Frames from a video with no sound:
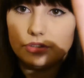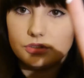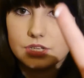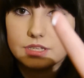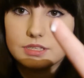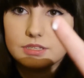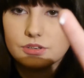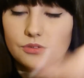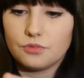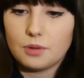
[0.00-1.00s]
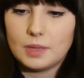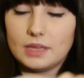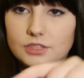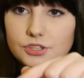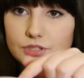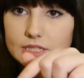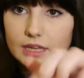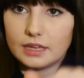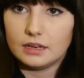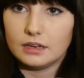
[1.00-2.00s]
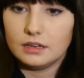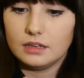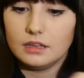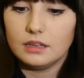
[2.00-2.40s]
You just rub it into your skin,